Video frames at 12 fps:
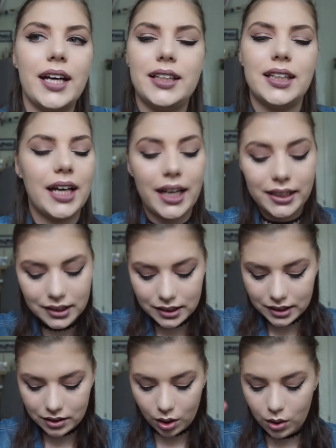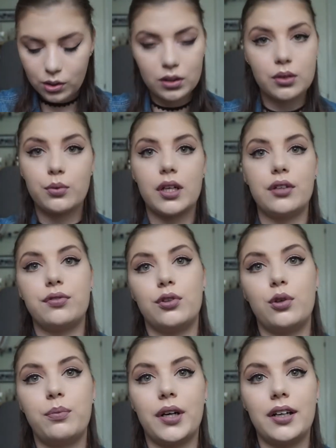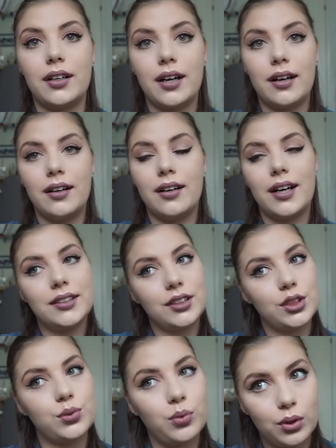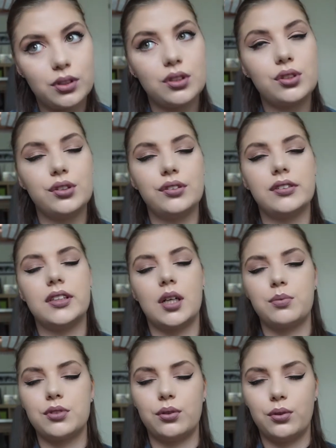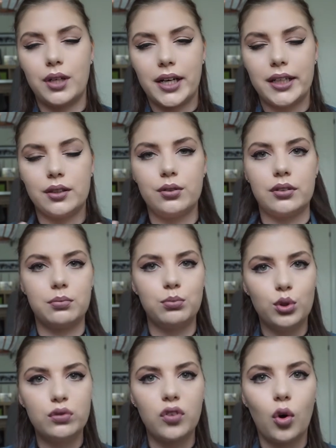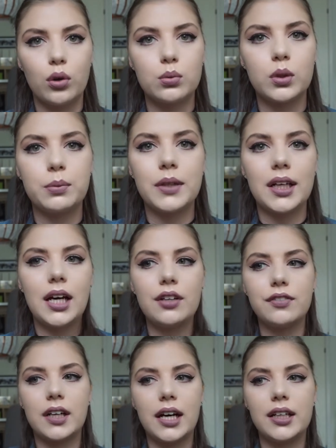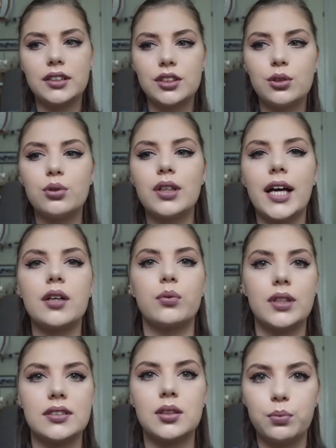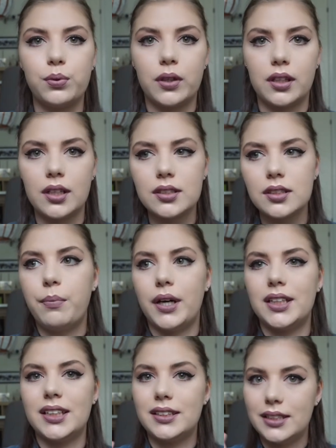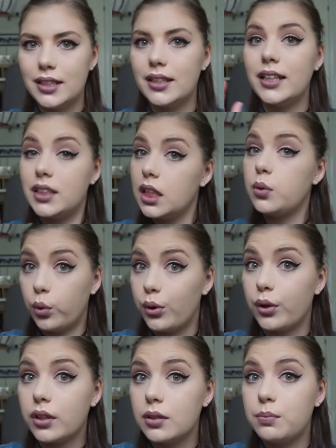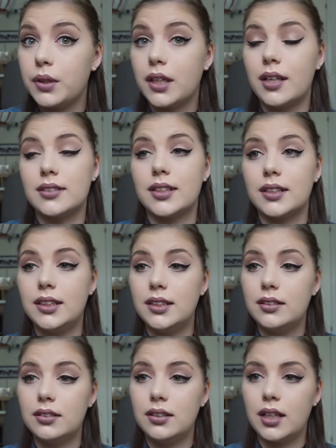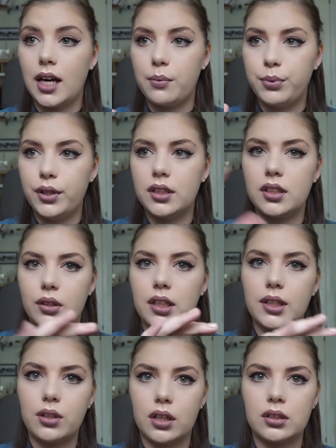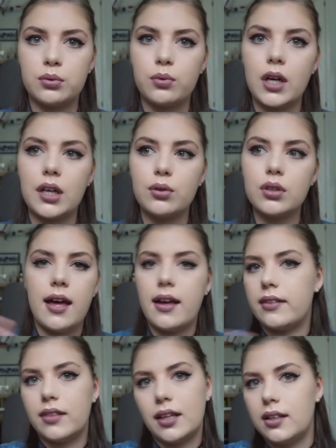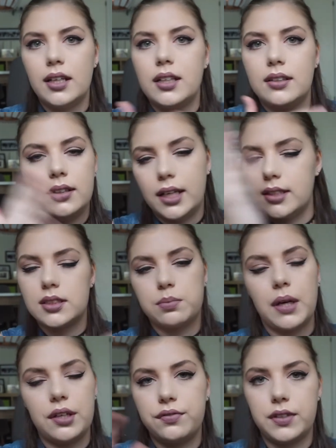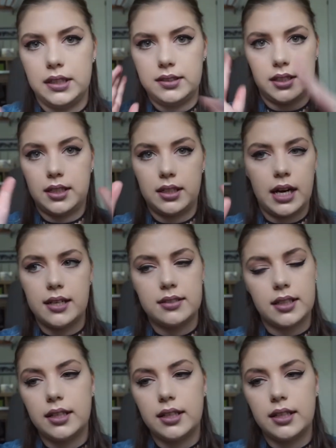I hated it all the way through, but I just wanted to use it up so I could move on with my life. I don't like wasting product, but it did work because I put it on a cotton round and then it cleansed my face and eyes.